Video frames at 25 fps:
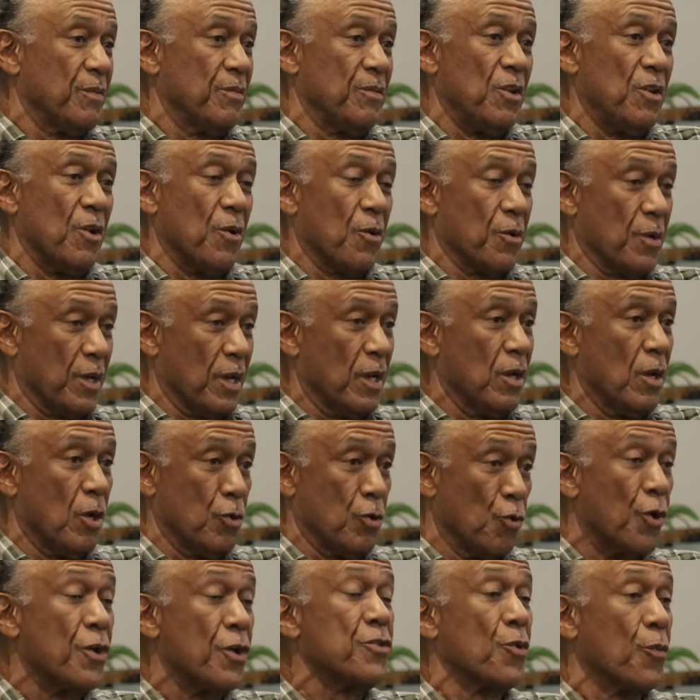you know, you know,
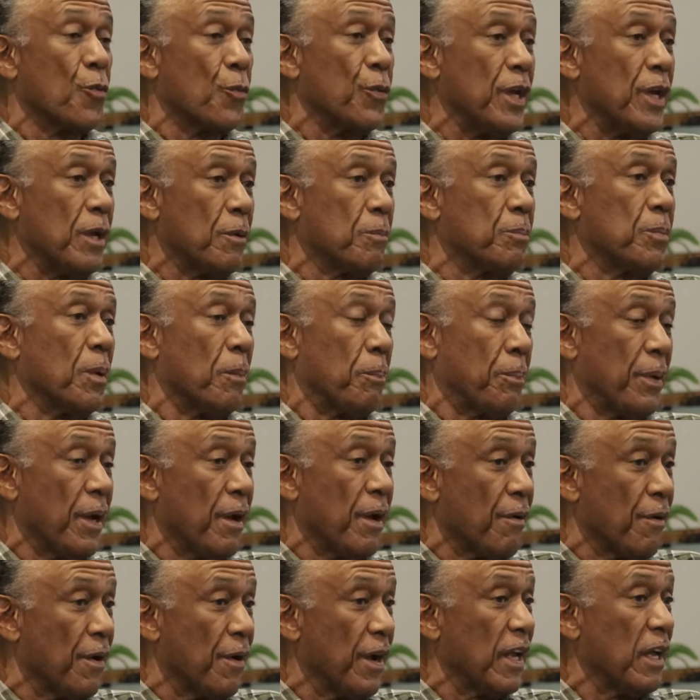during the week,
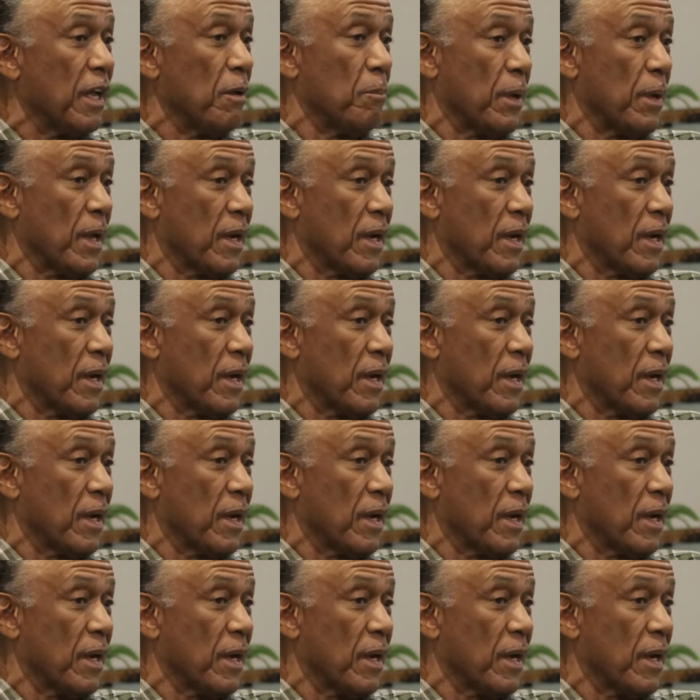preparing and